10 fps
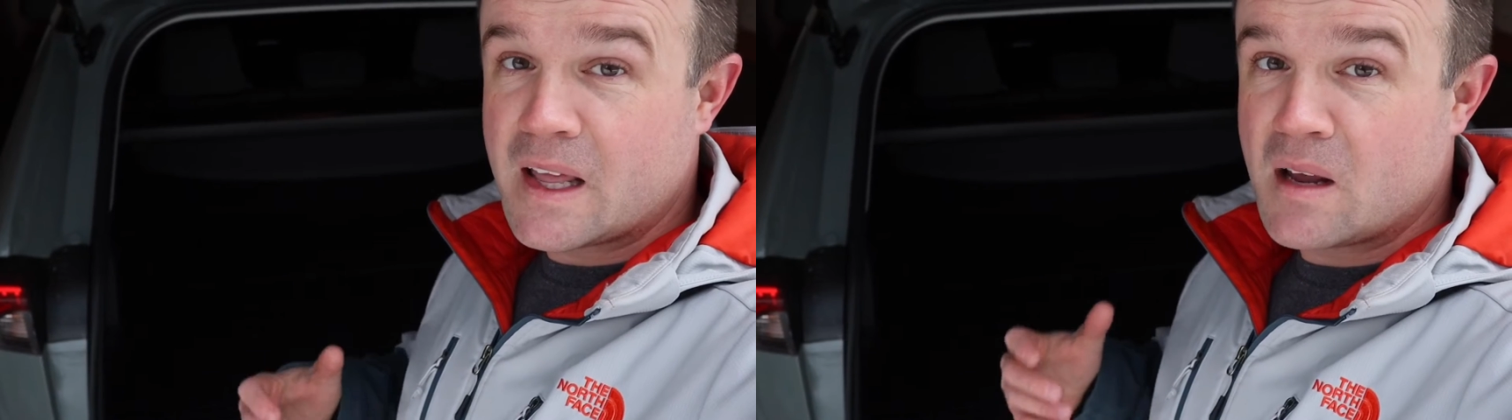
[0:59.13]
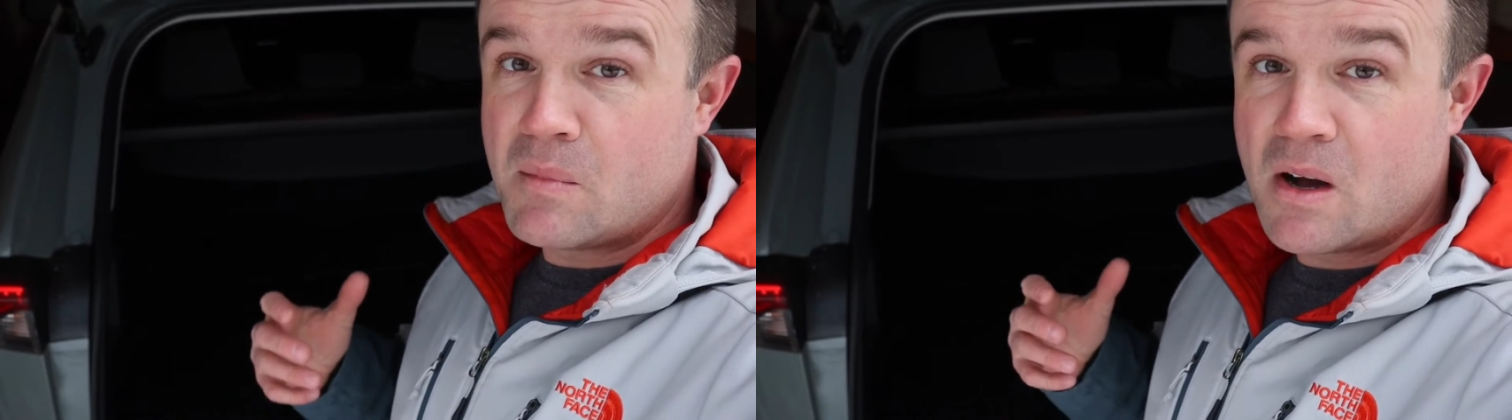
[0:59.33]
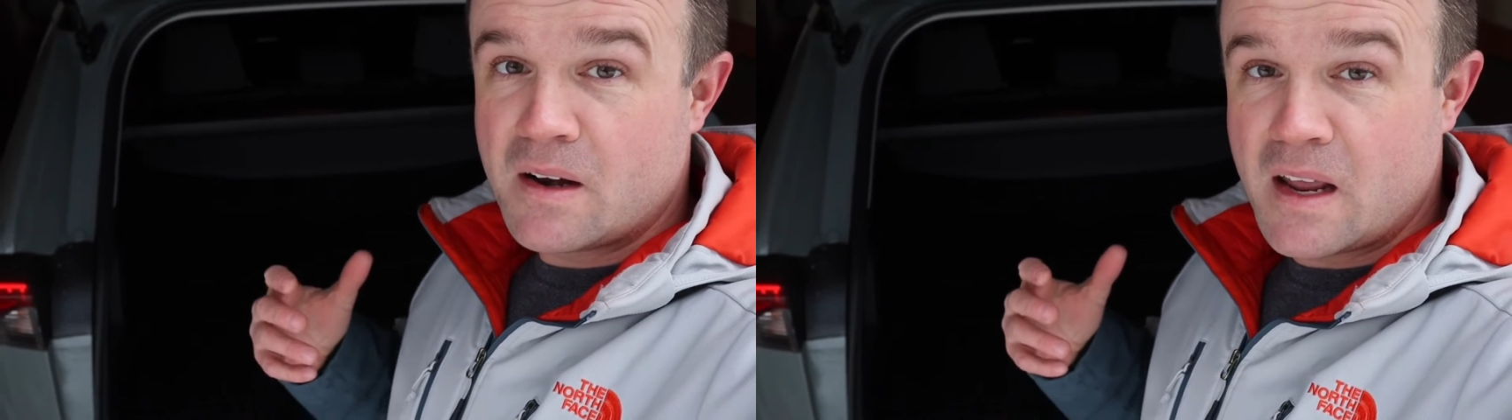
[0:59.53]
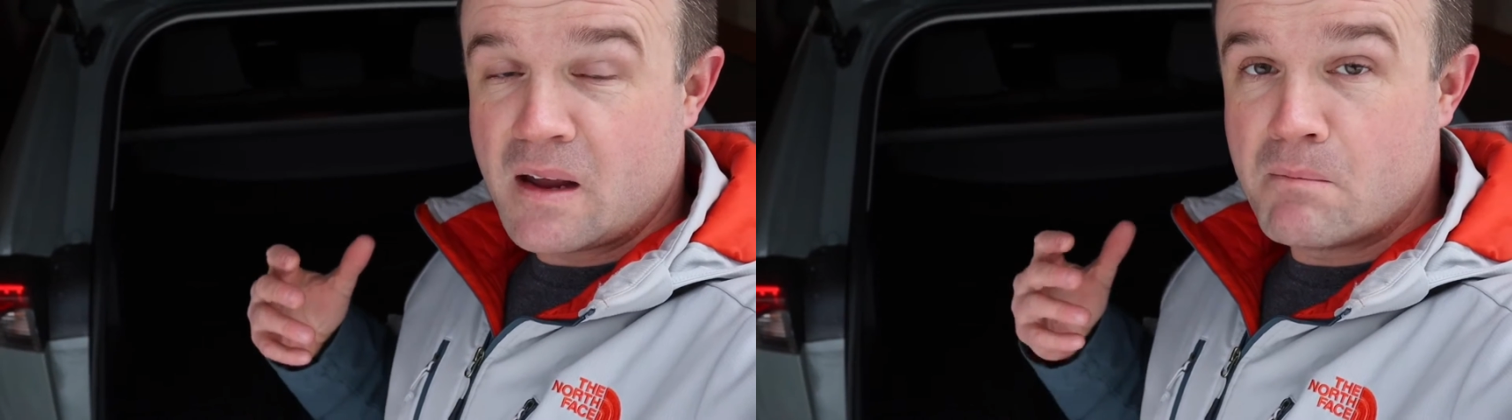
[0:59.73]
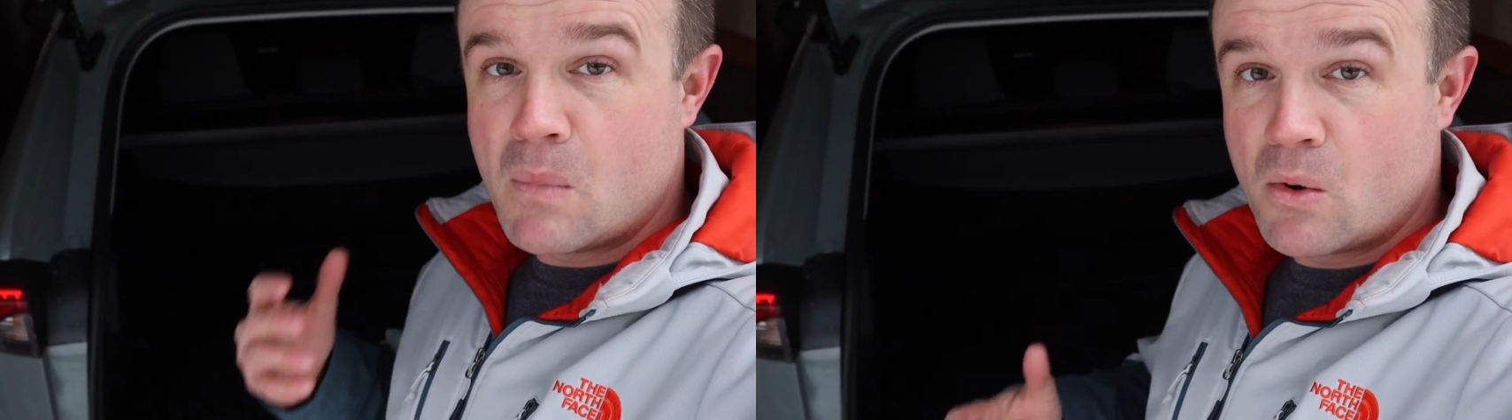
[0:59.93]
and I bought
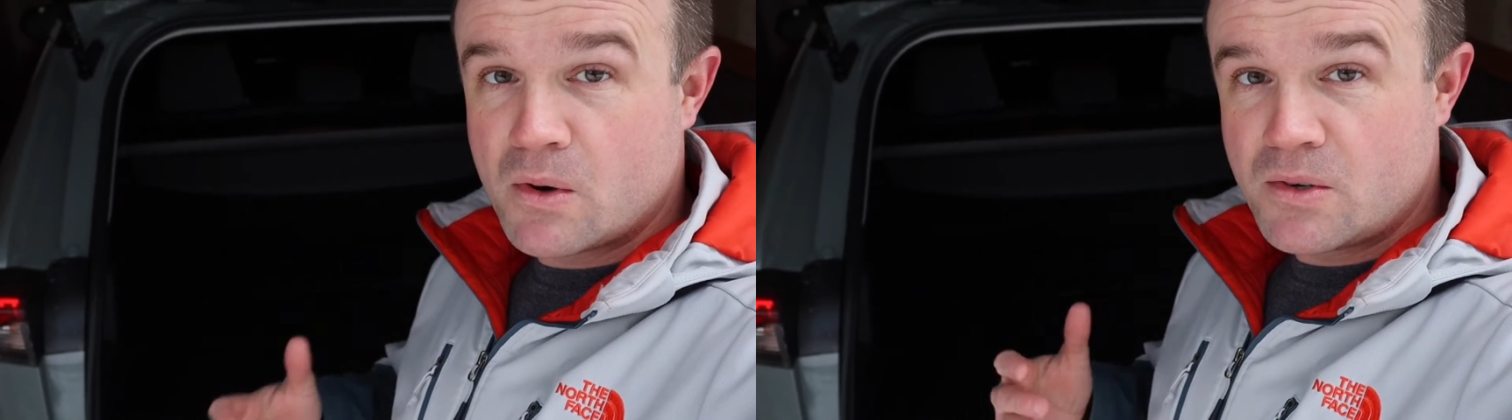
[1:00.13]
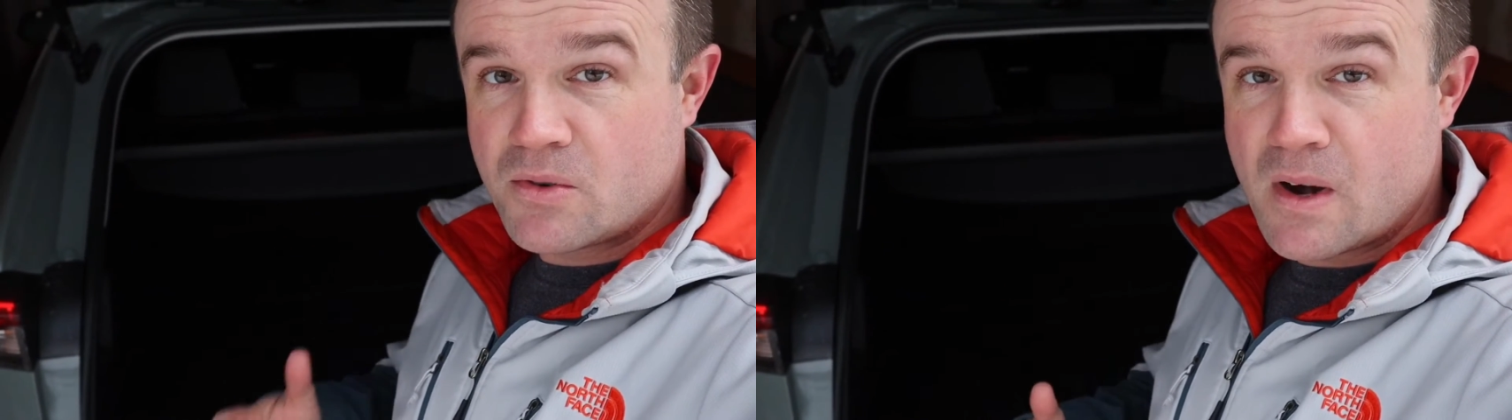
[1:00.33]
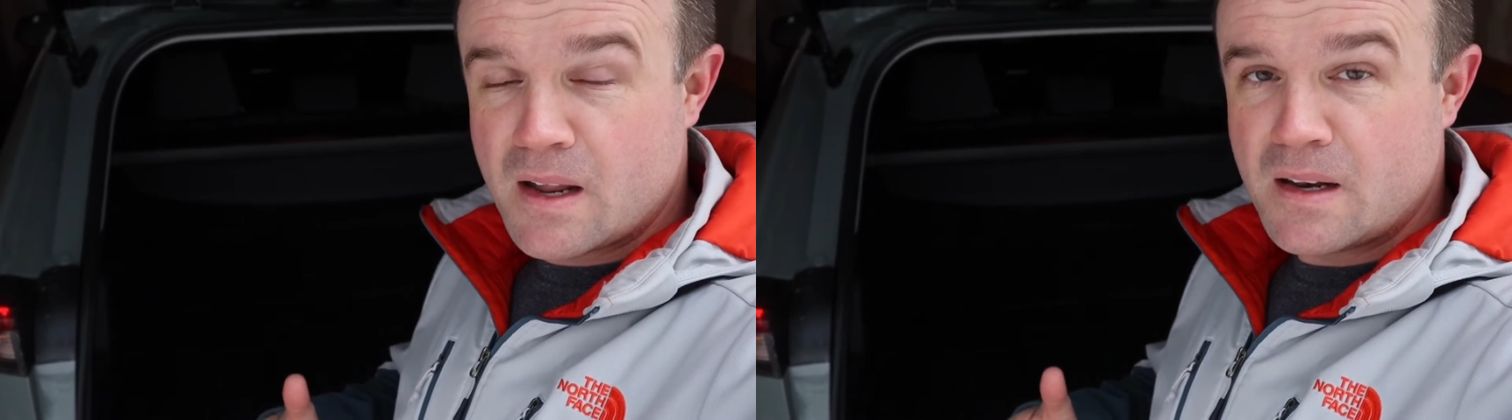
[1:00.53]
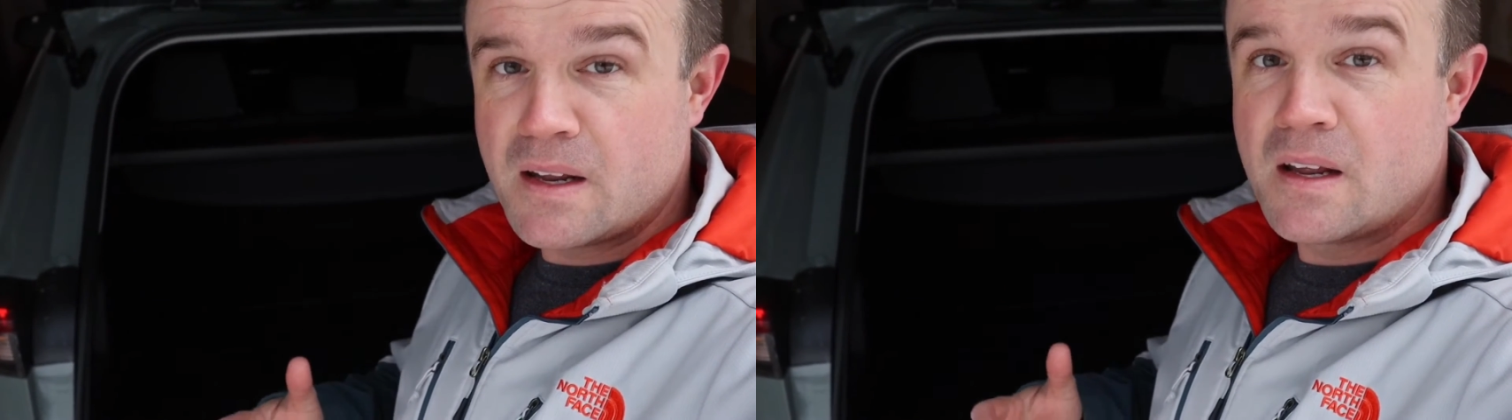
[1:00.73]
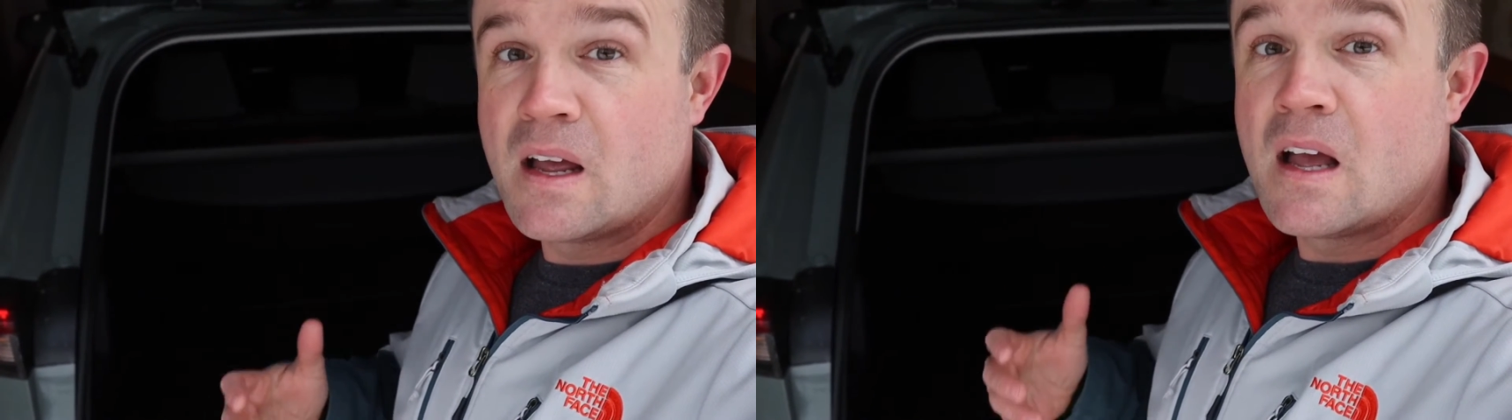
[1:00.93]
a Motor Trend